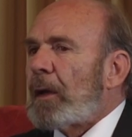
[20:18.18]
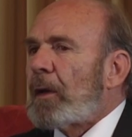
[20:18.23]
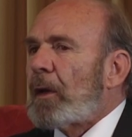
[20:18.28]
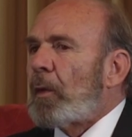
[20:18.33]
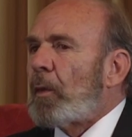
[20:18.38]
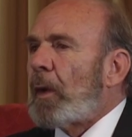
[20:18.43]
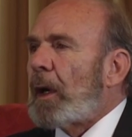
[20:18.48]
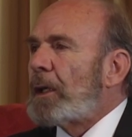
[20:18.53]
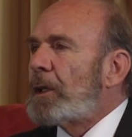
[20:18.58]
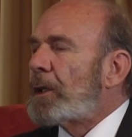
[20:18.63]
The
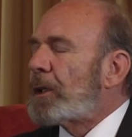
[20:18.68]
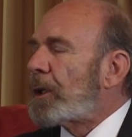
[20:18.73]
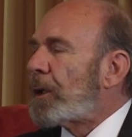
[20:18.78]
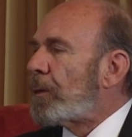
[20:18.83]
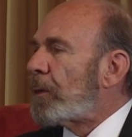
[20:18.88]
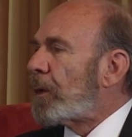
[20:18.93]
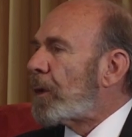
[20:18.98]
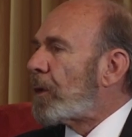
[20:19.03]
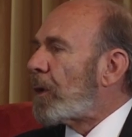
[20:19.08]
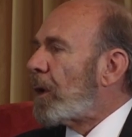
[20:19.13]
ones
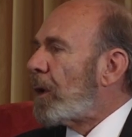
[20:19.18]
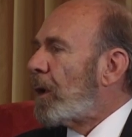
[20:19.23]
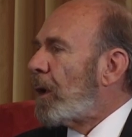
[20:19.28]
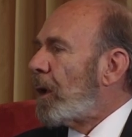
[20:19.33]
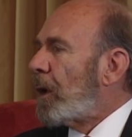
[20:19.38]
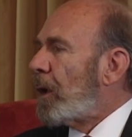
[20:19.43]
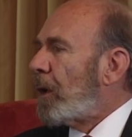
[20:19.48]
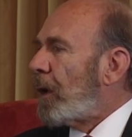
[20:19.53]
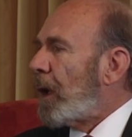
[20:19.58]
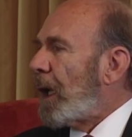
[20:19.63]
that were
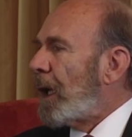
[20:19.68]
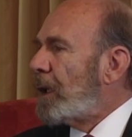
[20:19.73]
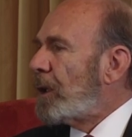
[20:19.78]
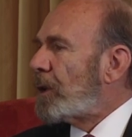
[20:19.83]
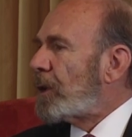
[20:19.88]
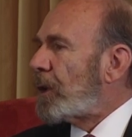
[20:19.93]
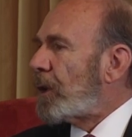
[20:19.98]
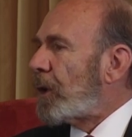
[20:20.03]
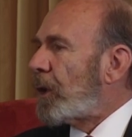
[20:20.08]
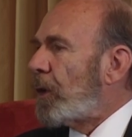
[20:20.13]

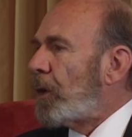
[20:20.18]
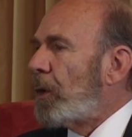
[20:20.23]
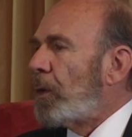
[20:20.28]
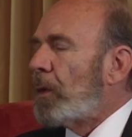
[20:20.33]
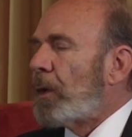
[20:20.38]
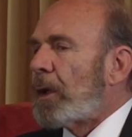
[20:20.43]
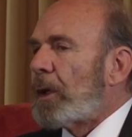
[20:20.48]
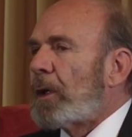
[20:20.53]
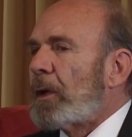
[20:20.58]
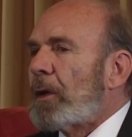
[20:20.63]

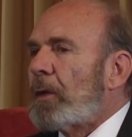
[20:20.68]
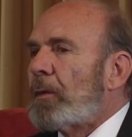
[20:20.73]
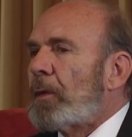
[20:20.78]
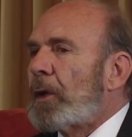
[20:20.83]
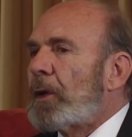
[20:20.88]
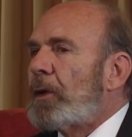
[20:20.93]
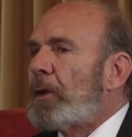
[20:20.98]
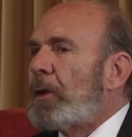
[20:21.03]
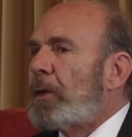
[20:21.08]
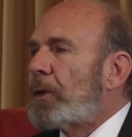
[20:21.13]
insecure
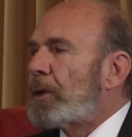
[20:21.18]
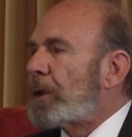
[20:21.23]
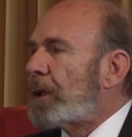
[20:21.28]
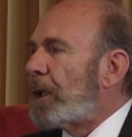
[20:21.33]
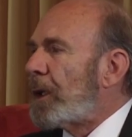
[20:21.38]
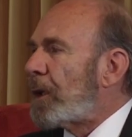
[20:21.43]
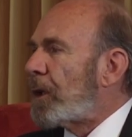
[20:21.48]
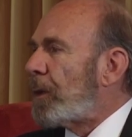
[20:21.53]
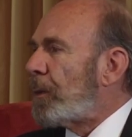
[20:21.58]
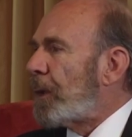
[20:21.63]
were using
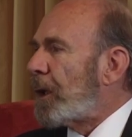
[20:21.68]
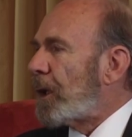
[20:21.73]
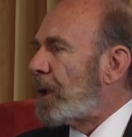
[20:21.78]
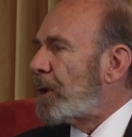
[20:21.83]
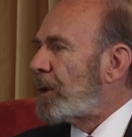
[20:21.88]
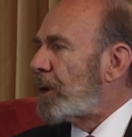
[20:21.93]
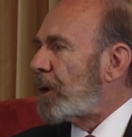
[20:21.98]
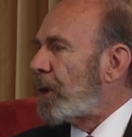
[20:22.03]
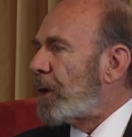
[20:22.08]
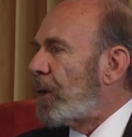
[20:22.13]
it to be
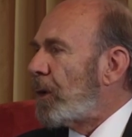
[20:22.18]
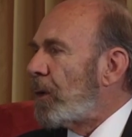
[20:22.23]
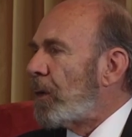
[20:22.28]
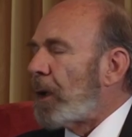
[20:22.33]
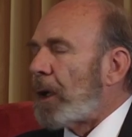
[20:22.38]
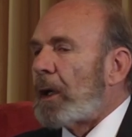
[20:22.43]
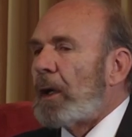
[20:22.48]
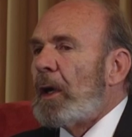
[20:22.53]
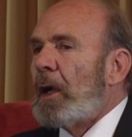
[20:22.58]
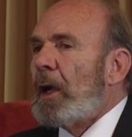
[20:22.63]

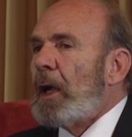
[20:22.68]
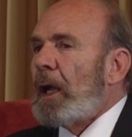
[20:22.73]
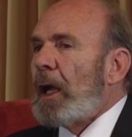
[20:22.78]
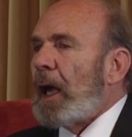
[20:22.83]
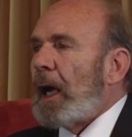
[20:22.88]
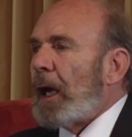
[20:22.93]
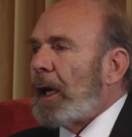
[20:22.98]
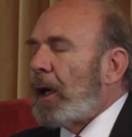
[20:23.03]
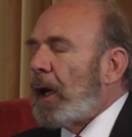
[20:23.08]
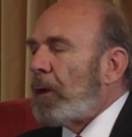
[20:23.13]
insecure.
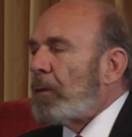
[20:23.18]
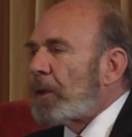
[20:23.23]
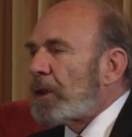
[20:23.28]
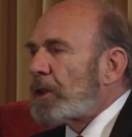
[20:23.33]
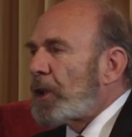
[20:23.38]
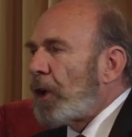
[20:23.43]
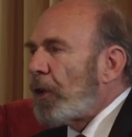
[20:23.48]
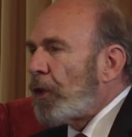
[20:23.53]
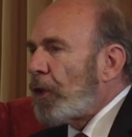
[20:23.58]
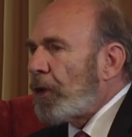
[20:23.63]
And it
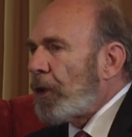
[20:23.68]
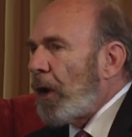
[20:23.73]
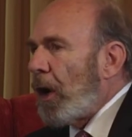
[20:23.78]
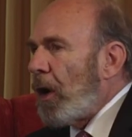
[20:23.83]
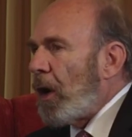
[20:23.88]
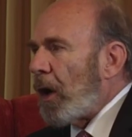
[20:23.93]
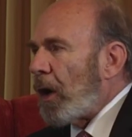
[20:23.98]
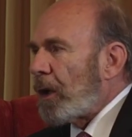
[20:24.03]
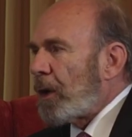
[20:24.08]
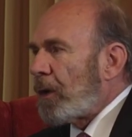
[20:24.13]
was a
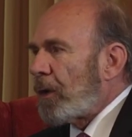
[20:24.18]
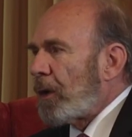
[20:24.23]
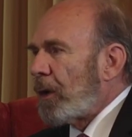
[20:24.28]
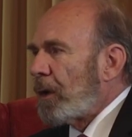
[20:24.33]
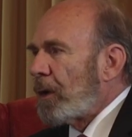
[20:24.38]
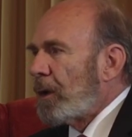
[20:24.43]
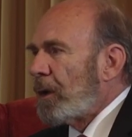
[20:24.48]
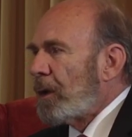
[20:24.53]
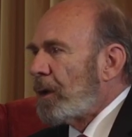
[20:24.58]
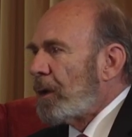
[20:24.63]
thought.
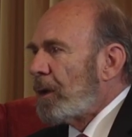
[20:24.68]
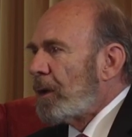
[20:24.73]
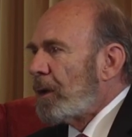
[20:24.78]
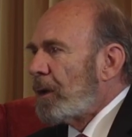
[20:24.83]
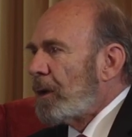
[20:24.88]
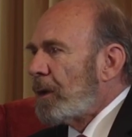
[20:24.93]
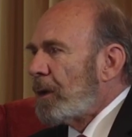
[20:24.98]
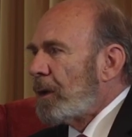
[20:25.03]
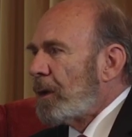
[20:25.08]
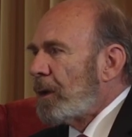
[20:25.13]

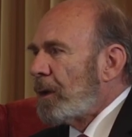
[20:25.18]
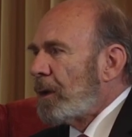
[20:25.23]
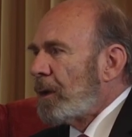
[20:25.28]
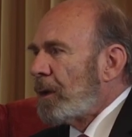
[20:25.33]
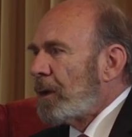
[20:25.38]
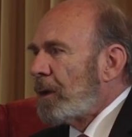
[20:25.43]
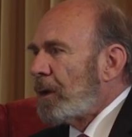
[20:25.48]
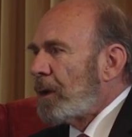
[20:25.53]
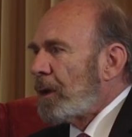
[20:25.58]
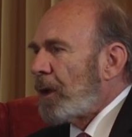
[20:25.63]

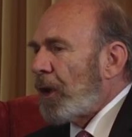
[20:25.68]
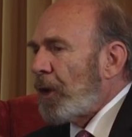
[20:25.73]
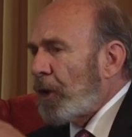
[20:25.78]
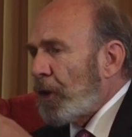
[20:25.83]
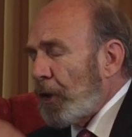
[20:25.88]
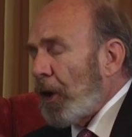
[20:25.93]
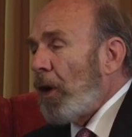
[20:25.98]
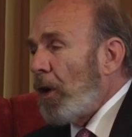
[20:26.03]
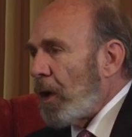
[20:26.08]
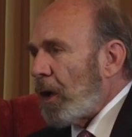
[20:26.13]
The
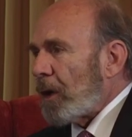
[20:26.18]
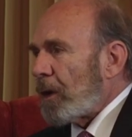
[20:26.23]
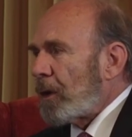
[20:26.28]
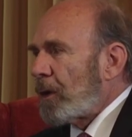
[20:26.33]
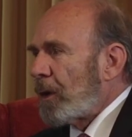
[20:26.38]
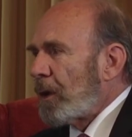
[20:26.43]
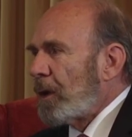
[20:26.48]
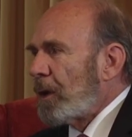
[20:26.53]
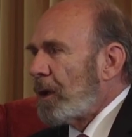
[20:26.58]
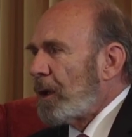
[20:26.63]

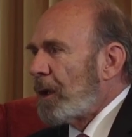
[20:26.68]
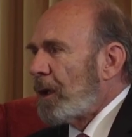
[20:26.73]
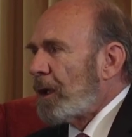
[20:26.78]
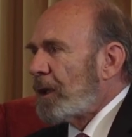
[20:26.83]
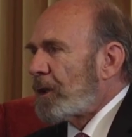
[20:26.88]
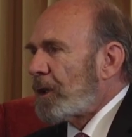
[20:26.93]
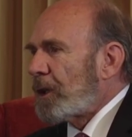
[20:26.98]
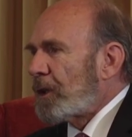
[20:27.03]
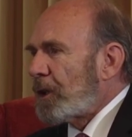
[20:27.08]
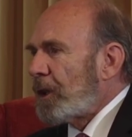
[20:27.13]
thought
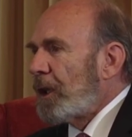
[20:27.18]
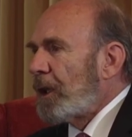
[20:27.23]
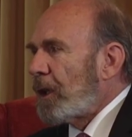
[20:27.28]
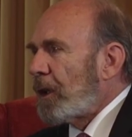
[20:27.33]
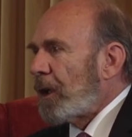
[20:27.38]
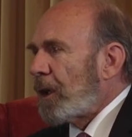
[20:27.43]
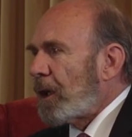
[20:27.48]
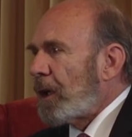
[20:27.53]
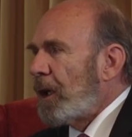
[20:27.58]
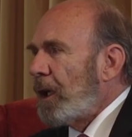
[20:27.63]
is the
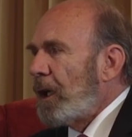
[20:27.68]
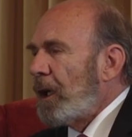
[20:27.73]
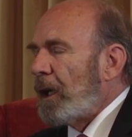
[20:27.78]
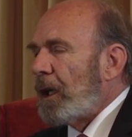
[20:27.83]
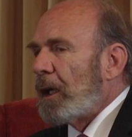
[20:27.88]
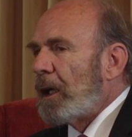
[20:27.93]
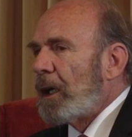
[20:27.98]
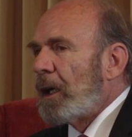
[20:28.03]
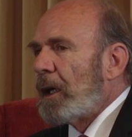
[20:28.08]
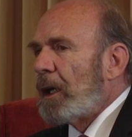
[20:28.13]
secret key
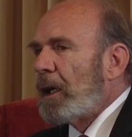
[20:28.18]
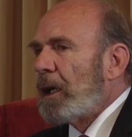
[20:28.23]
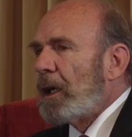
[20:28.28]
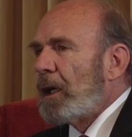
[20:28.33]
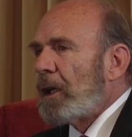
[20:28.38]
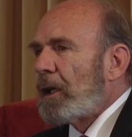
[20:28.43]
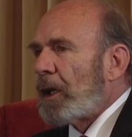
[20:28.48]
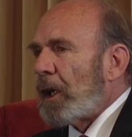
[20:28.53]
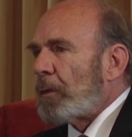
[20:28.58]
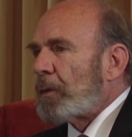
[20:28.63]

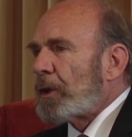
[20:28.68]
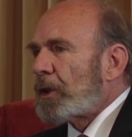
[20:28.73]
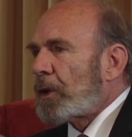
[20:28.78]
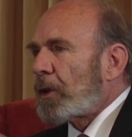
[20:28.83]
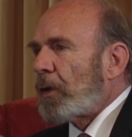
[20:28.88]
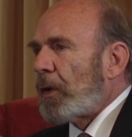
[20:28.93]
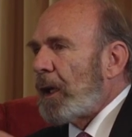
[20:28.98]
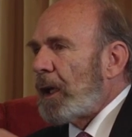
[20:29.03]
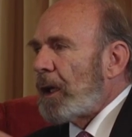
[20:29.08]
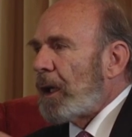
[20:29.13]
that was
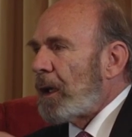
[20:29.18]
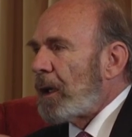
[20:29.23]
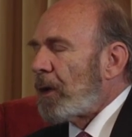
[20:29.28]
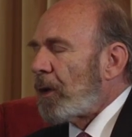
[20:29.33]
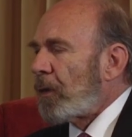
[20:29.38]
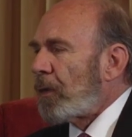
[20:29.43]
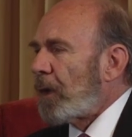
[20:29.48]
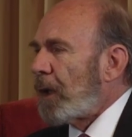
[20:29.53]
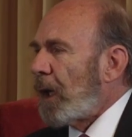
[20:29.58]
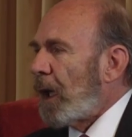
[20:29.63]
creating
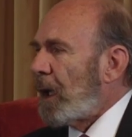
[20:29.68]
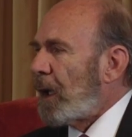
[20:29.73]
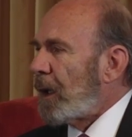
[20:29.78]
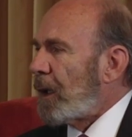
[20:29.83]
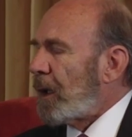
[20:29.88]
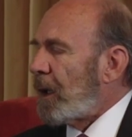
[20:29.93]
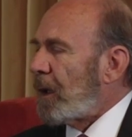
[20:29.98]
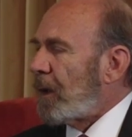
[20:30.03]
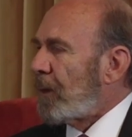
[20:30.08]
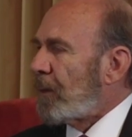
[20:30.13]
the
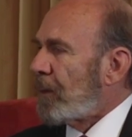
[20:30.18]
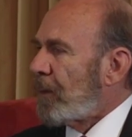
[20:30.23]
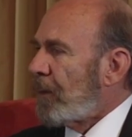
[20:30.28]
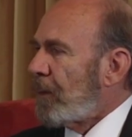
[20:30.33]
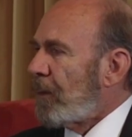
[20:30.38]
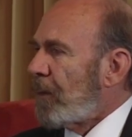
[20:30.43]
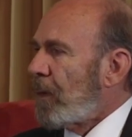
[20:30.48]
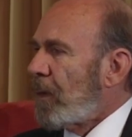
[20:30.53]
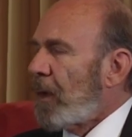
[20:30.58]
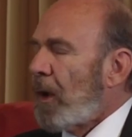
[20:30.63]
reality.
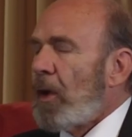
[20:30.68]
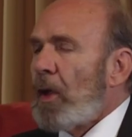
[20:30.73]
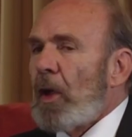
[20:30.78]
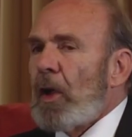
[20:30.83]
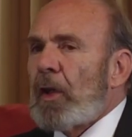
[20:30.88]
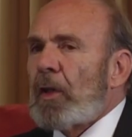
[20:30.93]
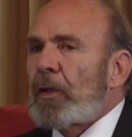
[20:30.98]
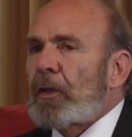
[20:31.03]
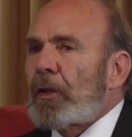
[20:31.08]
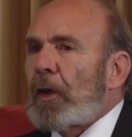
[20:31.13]

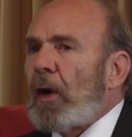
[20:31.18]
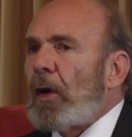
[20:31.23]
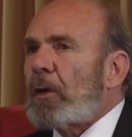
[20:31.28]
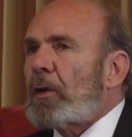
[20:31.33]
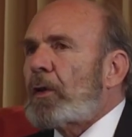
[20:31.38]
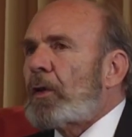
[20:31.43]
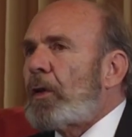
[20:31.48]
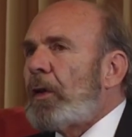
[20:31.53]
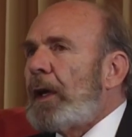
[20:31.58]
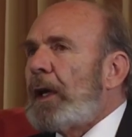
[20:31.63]

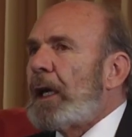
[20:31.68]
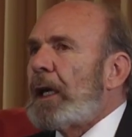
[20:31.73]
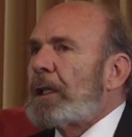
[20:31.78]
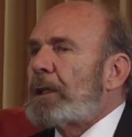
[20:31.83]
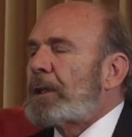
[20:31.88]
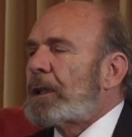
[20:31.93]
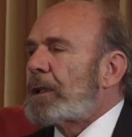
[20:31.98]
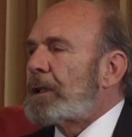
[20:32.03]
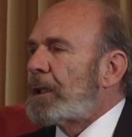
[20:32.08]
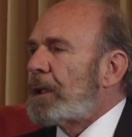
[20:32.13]
Thought
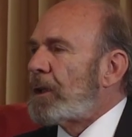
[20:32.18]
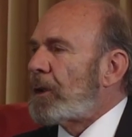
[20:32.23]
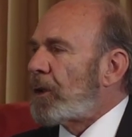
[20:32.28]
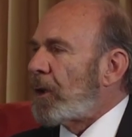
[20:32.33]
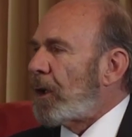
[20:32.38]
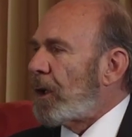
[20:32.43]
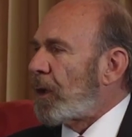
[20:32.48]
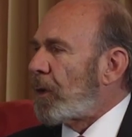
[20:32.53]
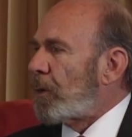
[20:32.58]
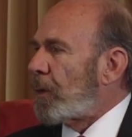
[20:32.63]
creates this
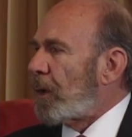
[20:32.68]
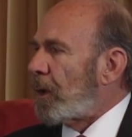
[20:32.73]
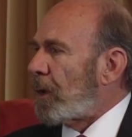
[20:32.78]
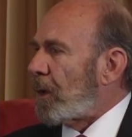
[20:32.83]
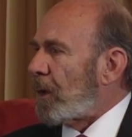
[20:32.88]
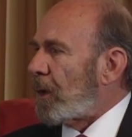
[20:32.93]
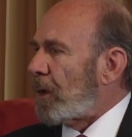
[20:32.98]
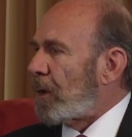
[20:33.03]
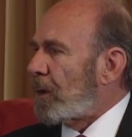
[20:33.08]
entire world.